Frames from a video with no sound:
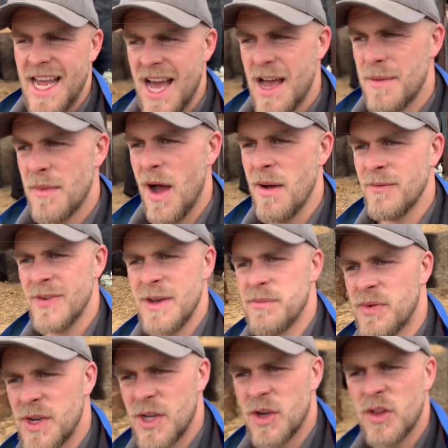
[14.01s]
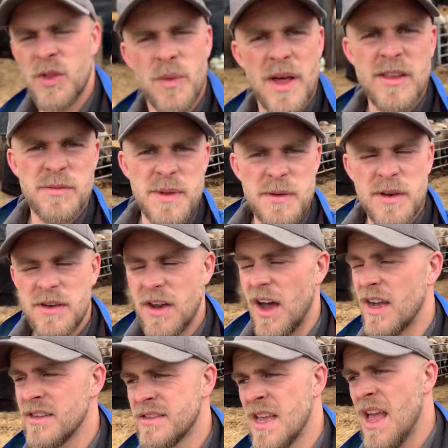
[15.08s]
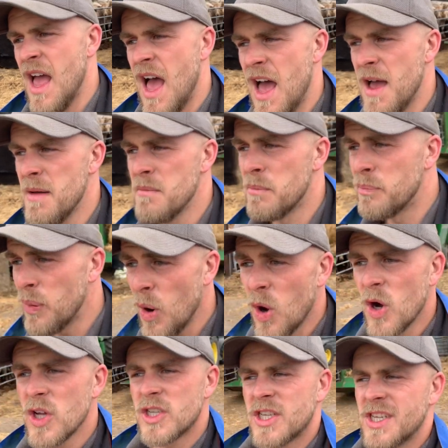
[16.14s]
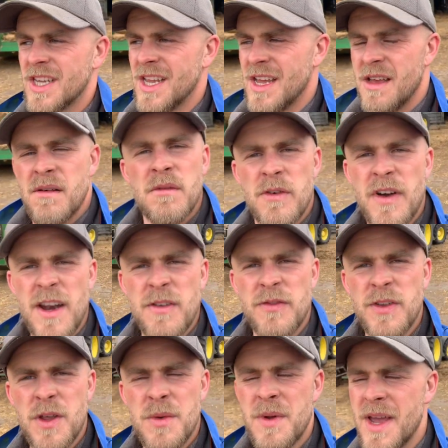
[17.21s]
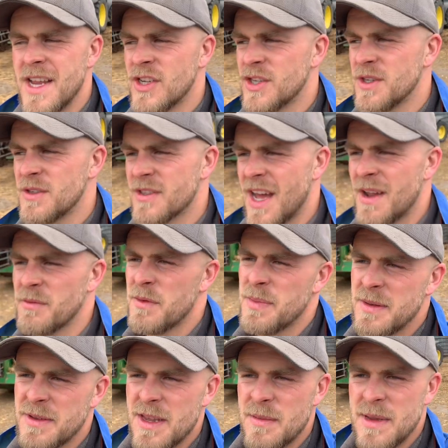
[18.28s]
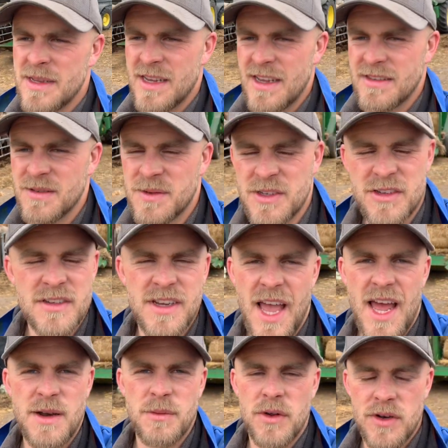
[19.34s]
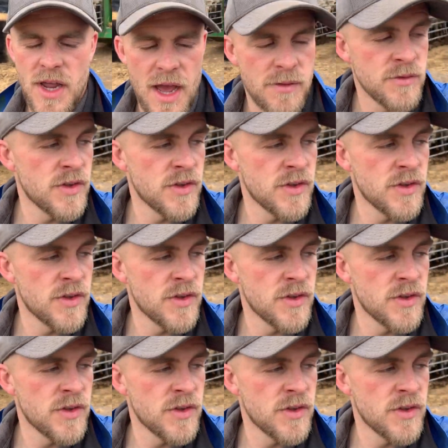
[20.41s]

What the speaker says: I'm feeling pretty good, the weather's been nice, but we've had a few issues and we've been TB testing, which can get anyone down.